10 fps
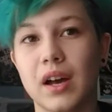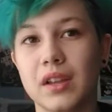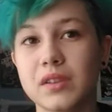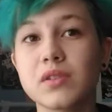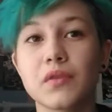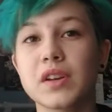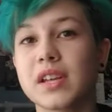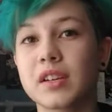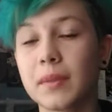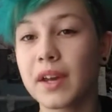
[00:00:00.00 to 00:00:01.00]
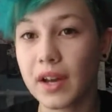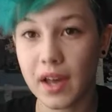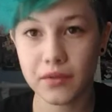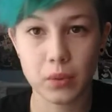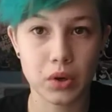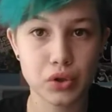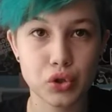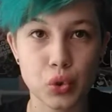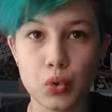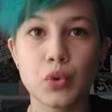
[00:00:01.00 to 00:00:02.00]
This was the first anime I ever
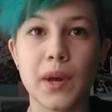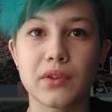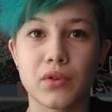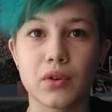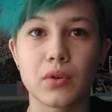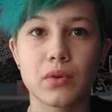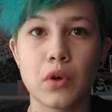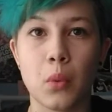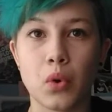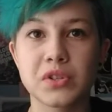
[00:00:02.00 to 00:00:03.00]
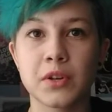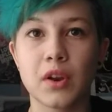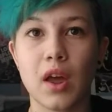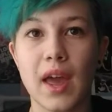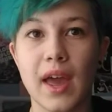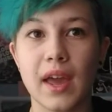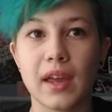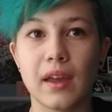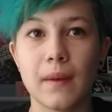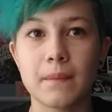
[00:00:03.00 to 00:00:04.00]
watched all the way through that wasn't
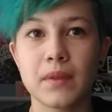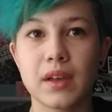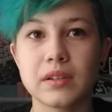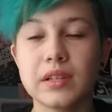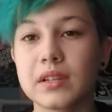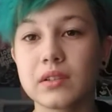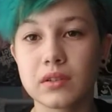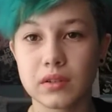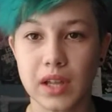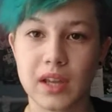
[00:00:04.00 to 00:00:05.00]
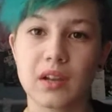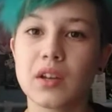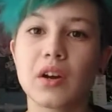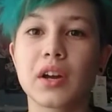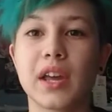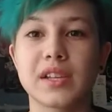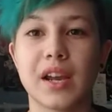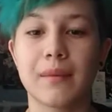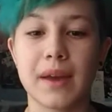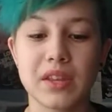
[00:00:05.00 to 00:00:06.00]
a like a younger kid's anime.